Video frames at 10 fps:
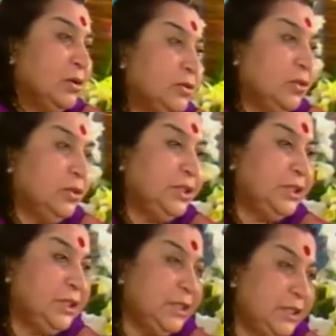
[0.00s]
So
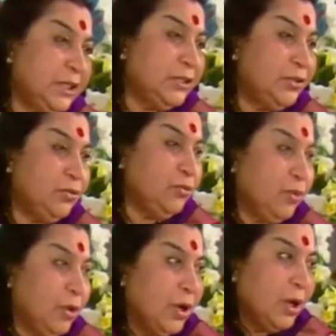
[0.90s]
she teaches you
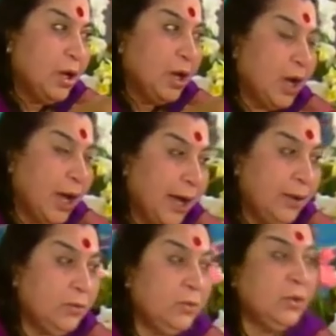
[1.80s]

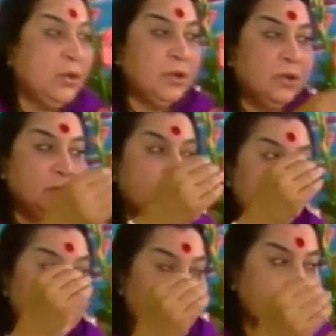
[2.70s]
how to
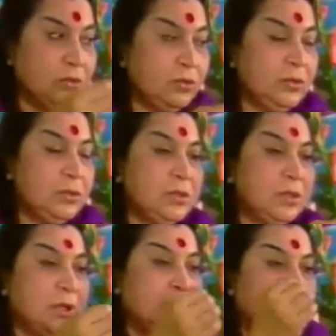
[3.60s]
use
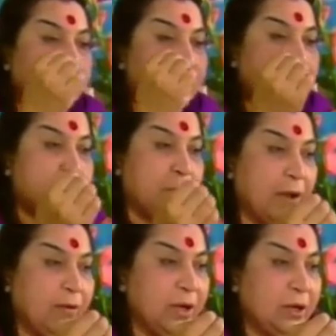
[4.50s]
this
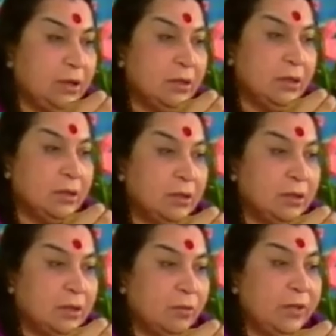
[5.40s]
power
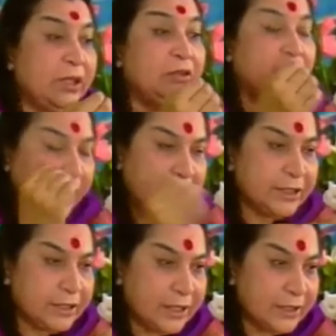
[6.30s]
with
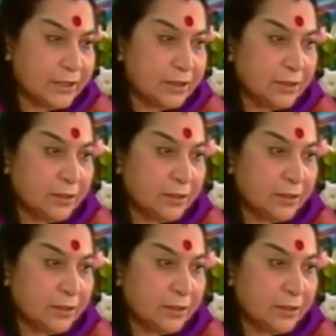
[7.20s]
graciousness.